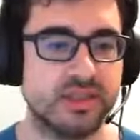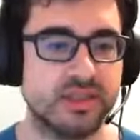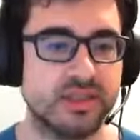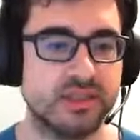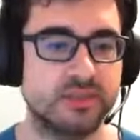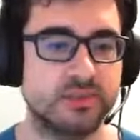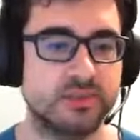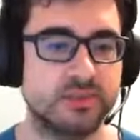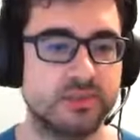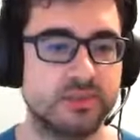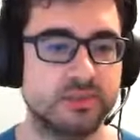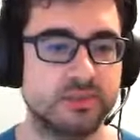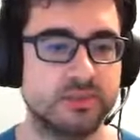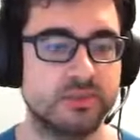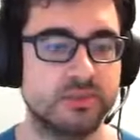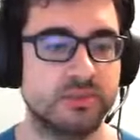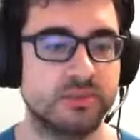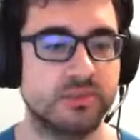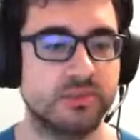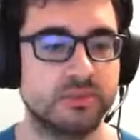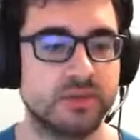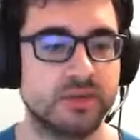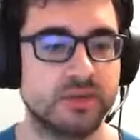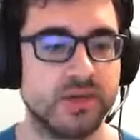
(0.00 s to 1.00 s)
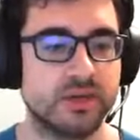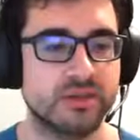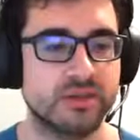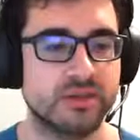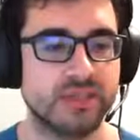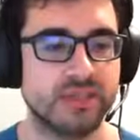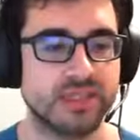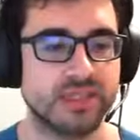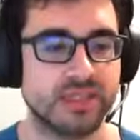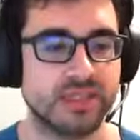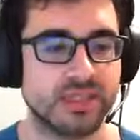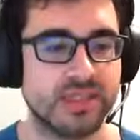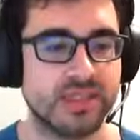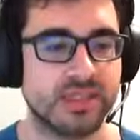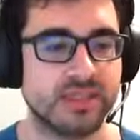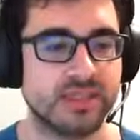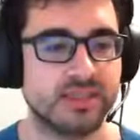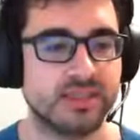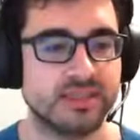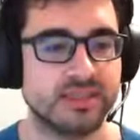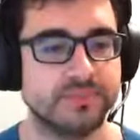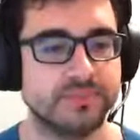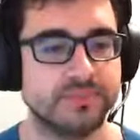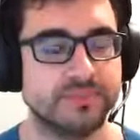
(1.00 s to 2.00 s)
And then which one would you prioritize last